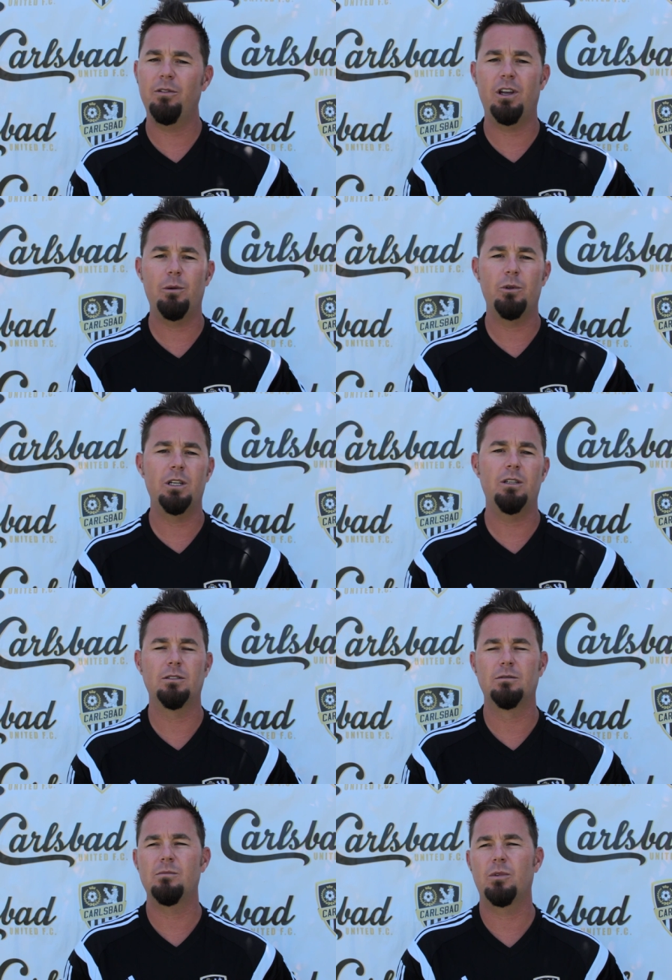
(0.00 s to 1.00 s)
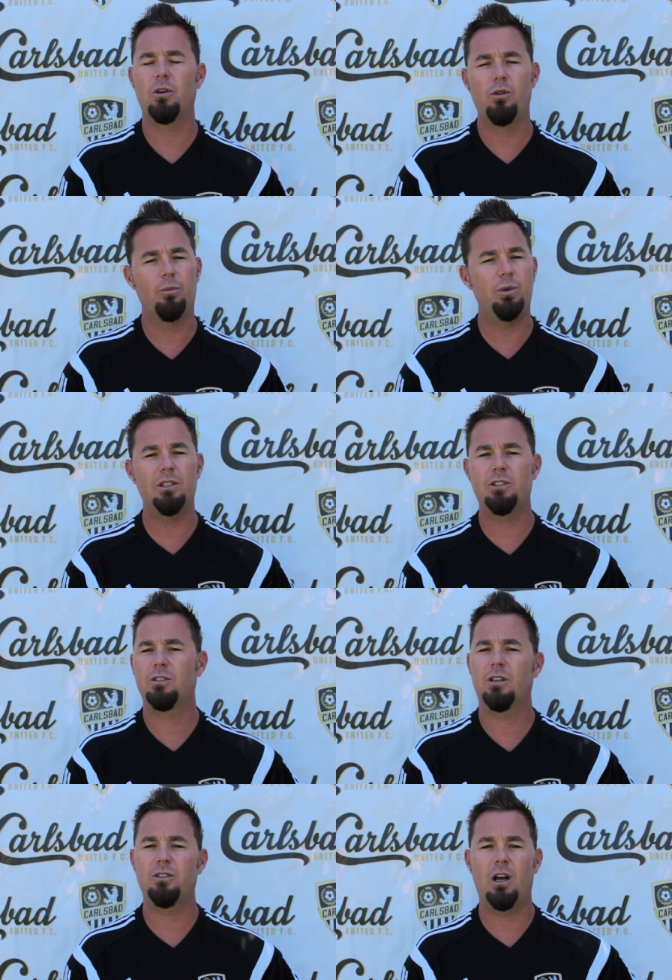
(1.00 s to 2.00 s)
my family, go to the
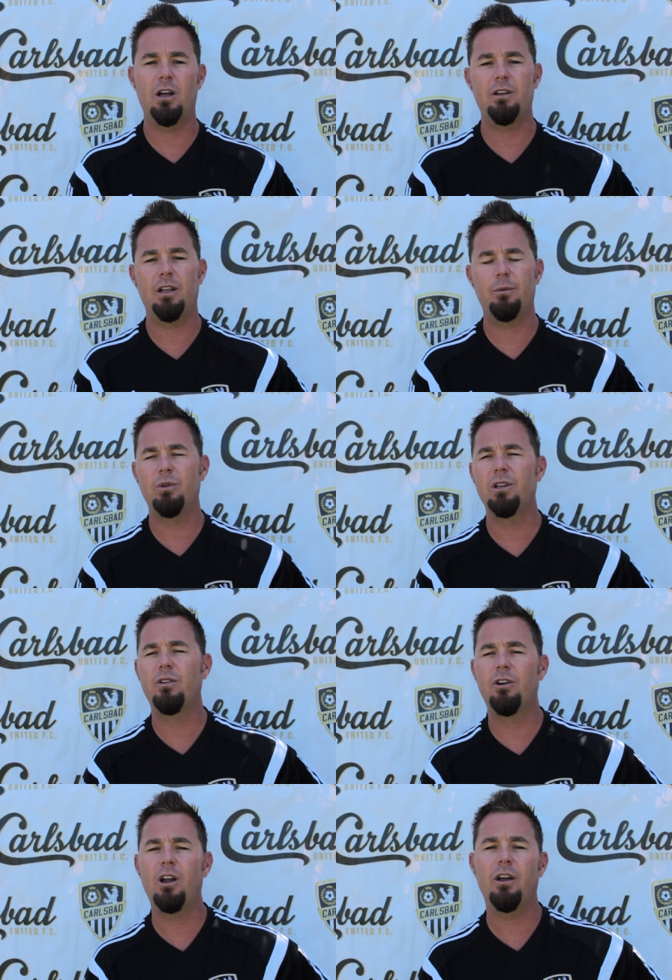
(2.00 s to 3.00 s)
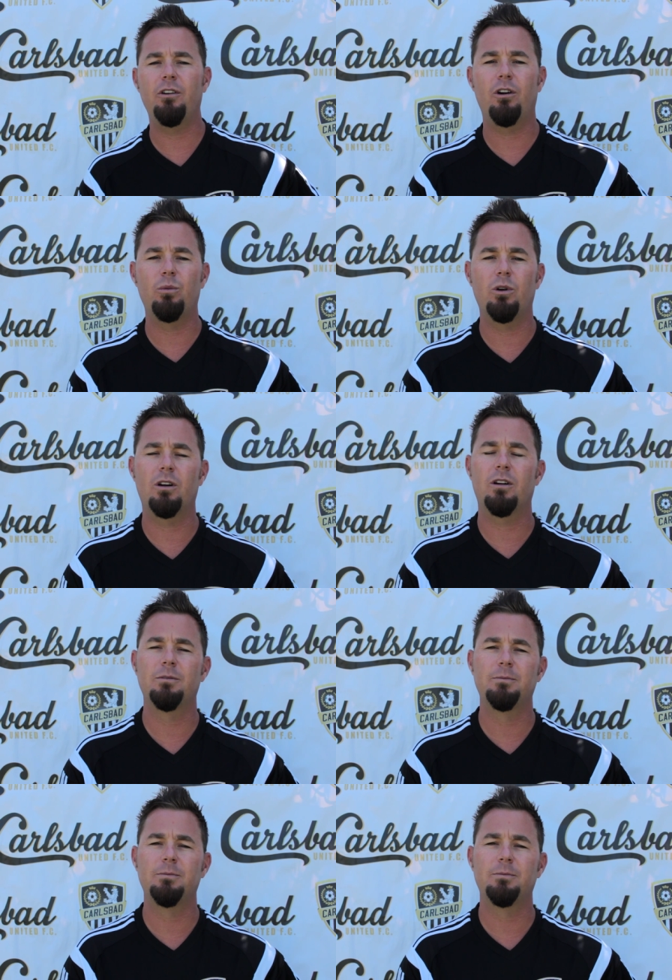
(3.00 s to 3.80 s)
beach a ton, and believe it or not, yard work.